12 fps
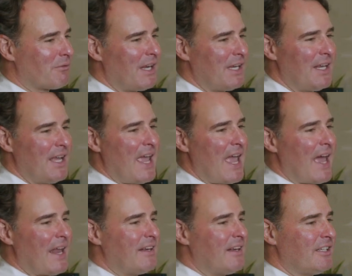right
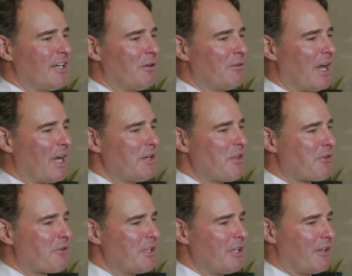at
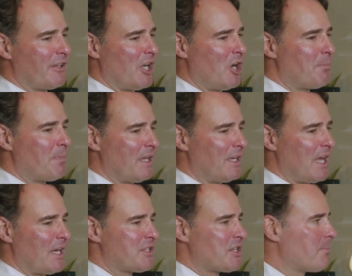9:30 on the open
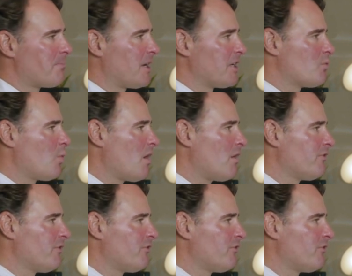and he's up by 12, he